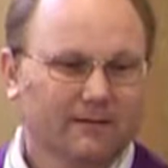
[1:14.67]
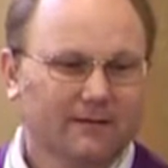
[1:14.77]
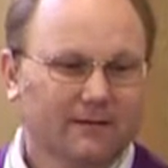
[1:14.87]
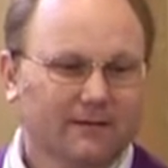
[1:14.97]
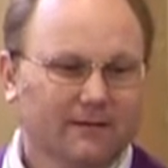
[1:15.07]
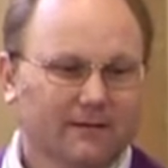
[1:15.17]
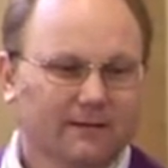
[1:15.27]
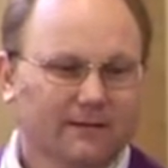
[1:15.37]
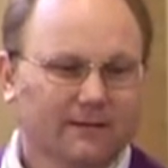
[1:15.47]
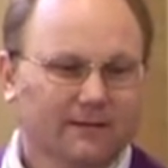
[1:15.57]

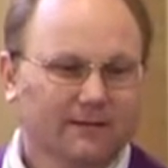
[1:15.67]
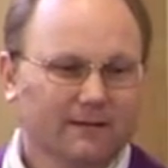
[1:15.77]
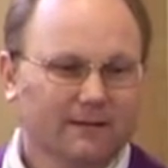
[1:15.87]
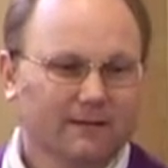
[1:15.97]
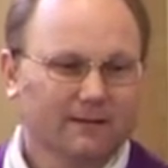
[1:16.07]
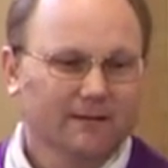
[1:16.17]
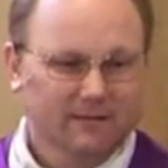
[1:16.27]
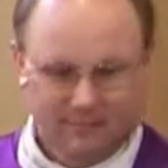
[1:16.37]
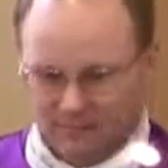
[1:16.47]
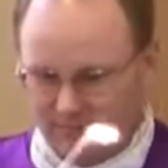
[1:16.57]

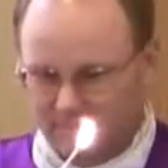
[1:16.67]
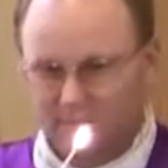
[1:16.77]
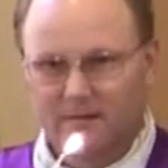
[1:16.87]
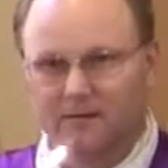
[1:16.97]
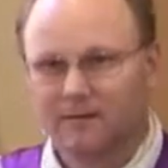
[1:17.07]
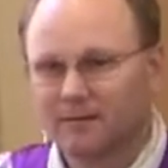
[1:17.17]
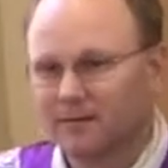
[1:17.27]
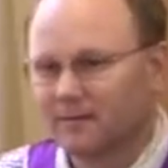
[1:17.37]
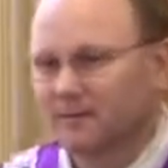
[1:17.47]
(no one is talking)